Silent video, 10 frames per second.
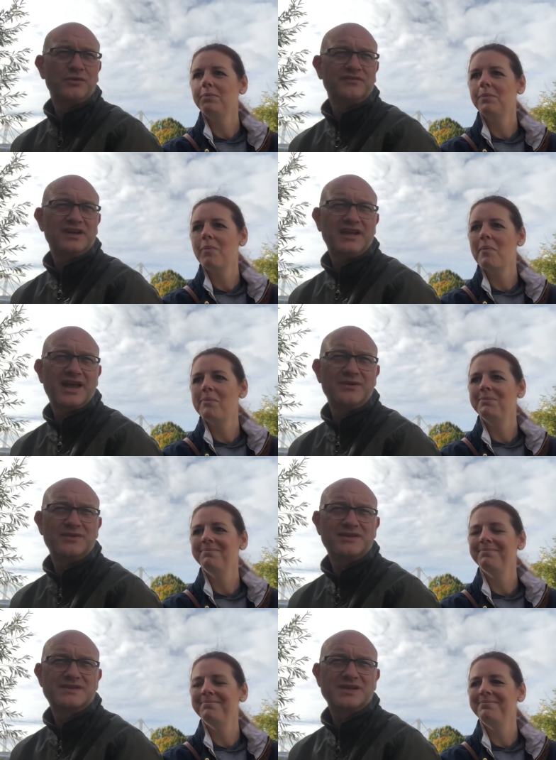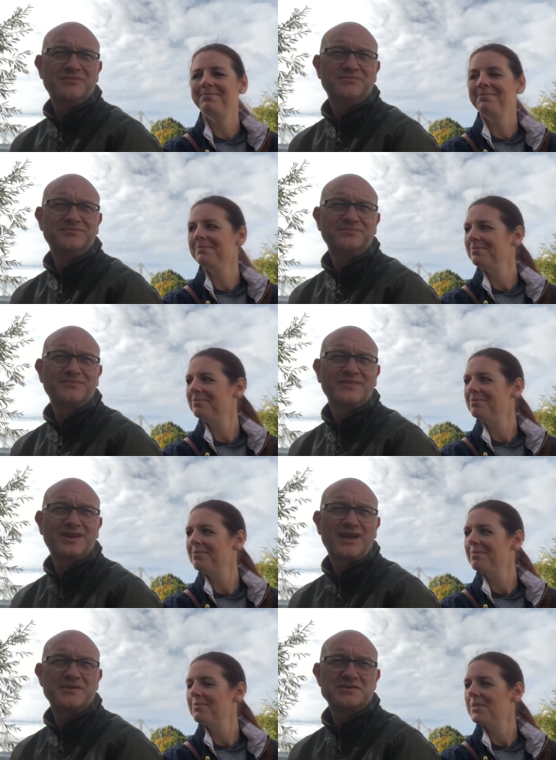Speaker 1: video that um,
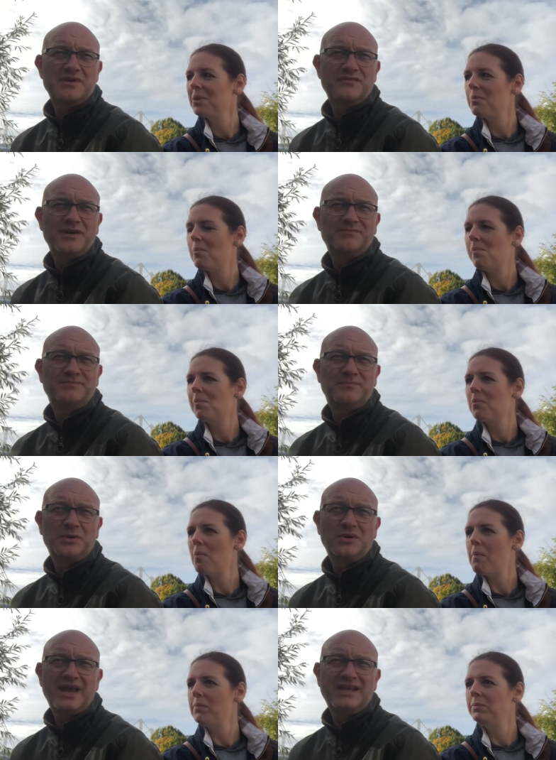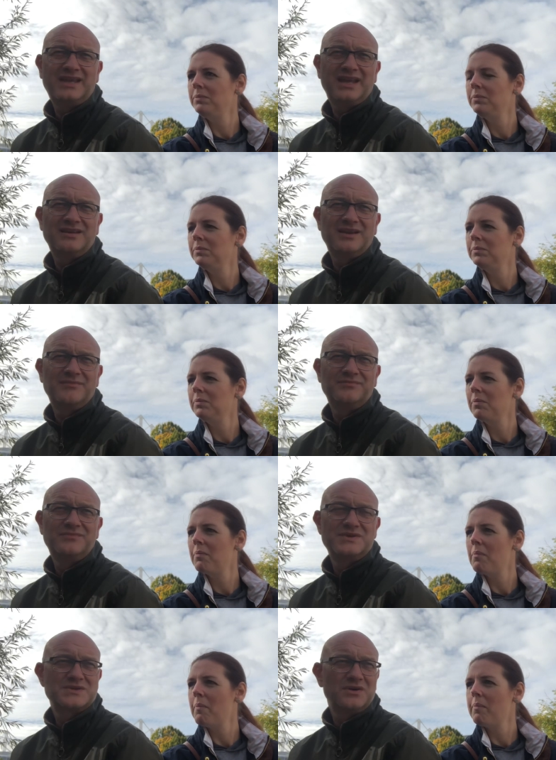that was a bit of a ball ache in um,
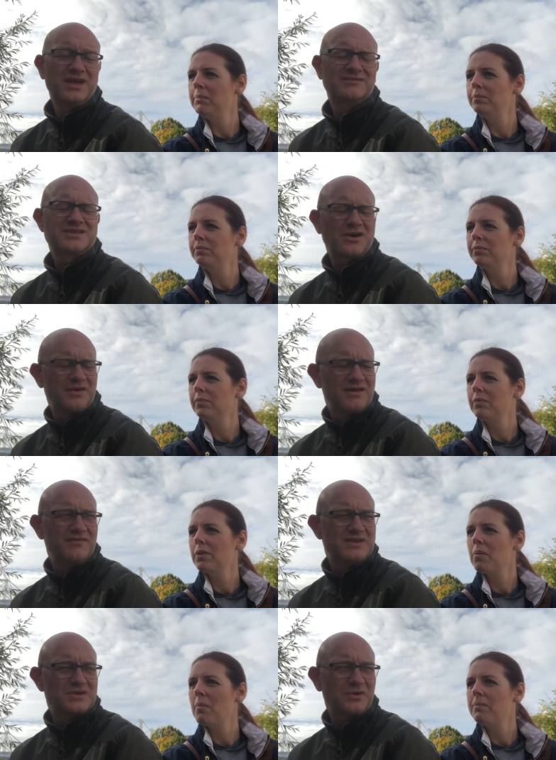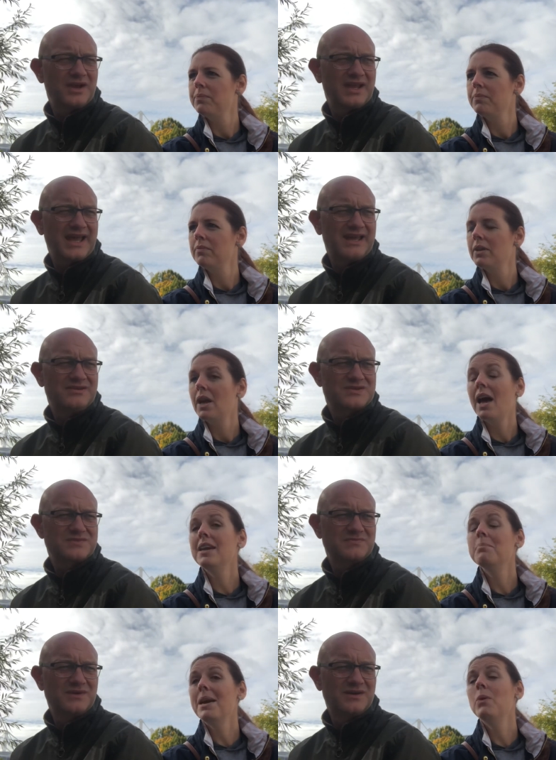resort in sorry in Victoria Gate. Just...
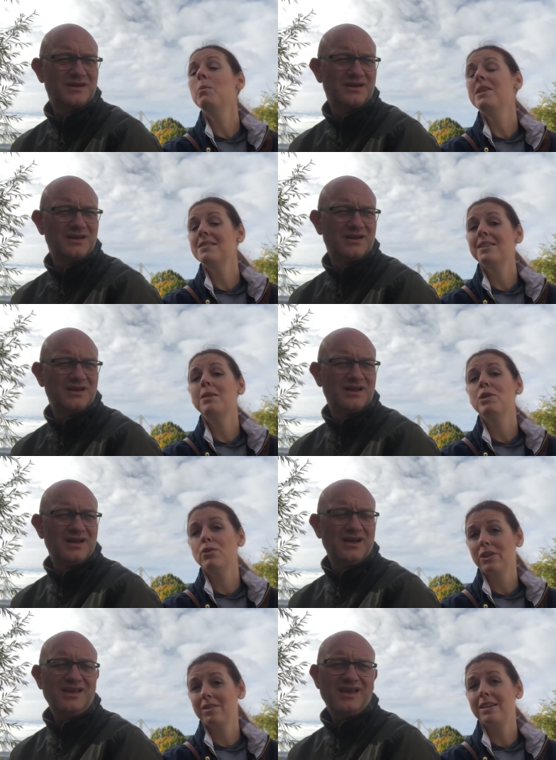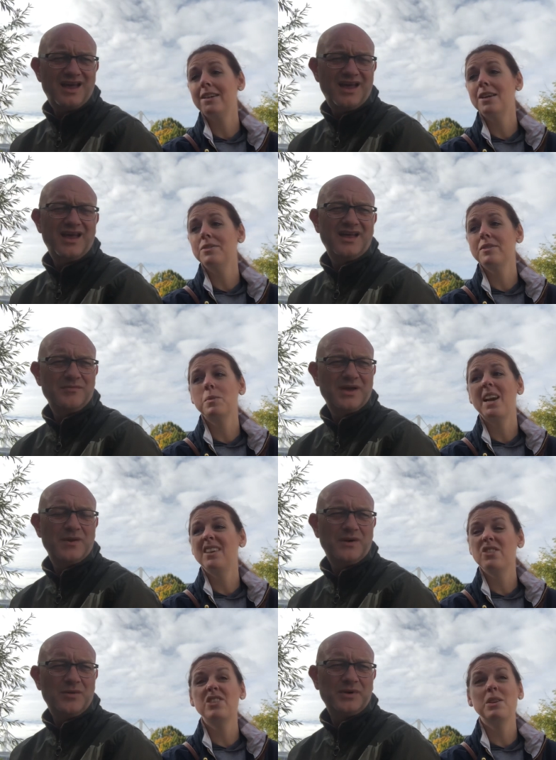And it
Speaker 2: may well be the same in other casinos yeah, as well. It
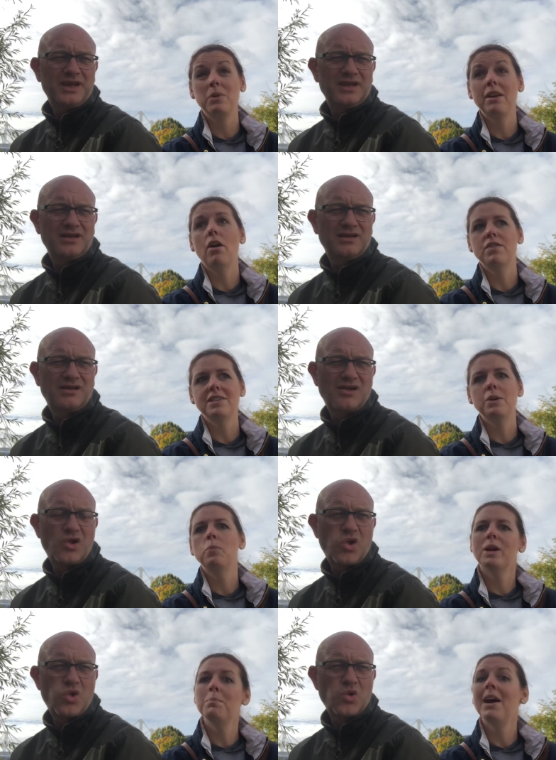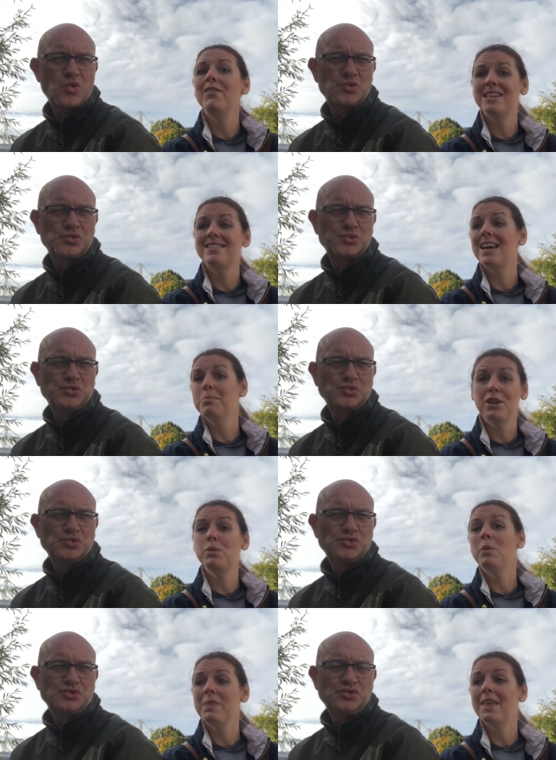may it's well just be. that we obviously we're comparing it to that
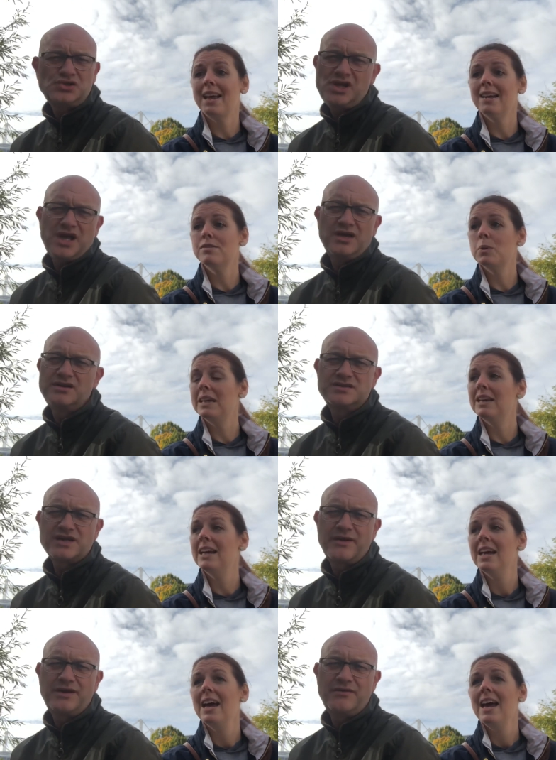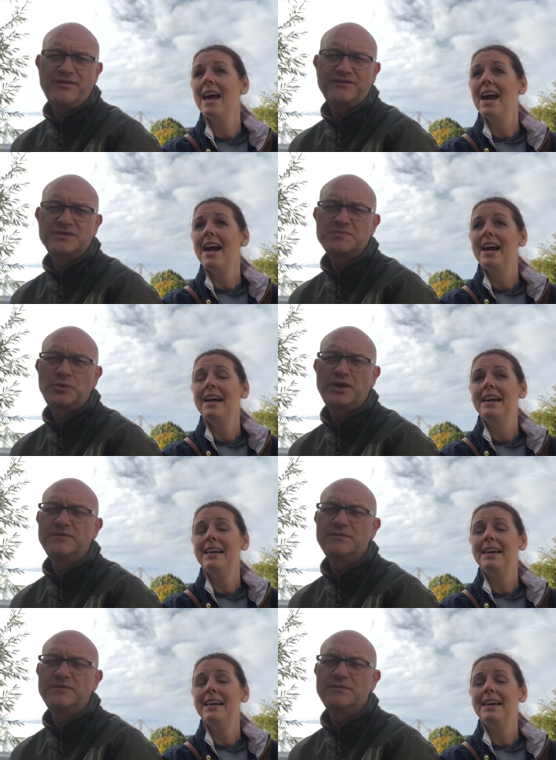because we went there yeah, last week. It's
Speaker 1: our only reference point.